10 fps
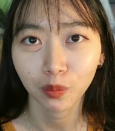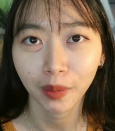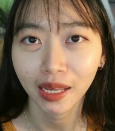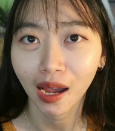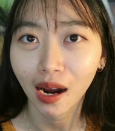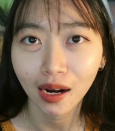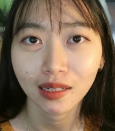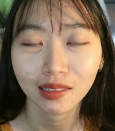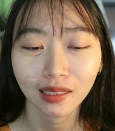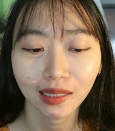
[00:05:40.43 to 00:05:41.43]
on my
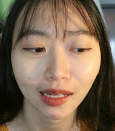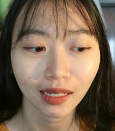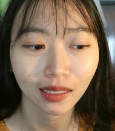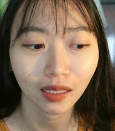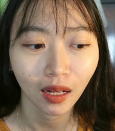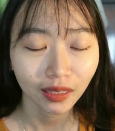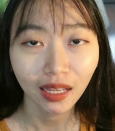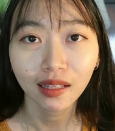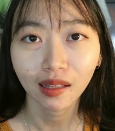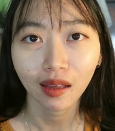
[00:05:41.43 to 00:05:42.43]
art like
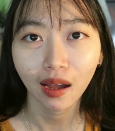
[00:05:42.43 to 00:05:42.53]
they like